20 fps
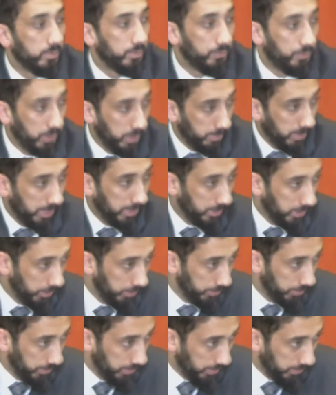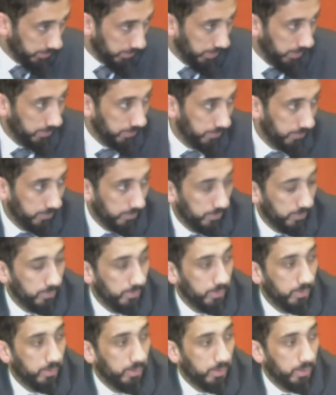Free man killed a slave.
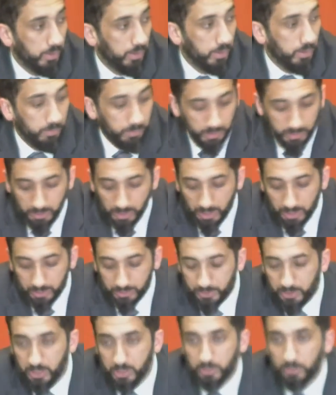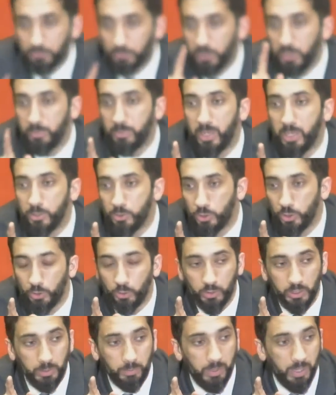But the ayah says a free man should
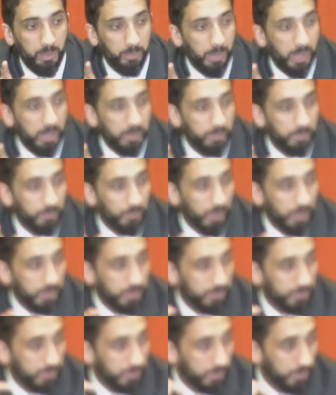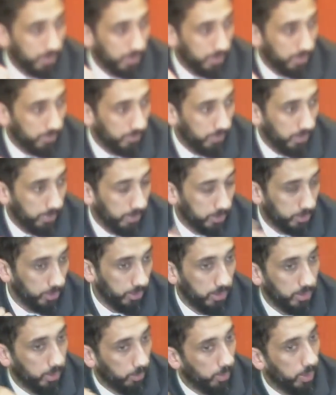only pay by what? Free man. So
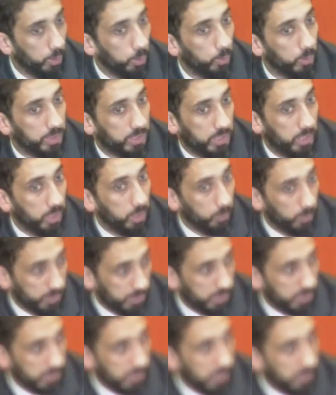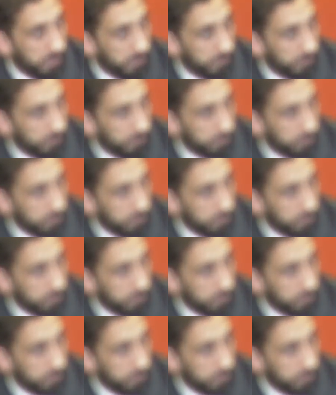the one who was killed was a slave.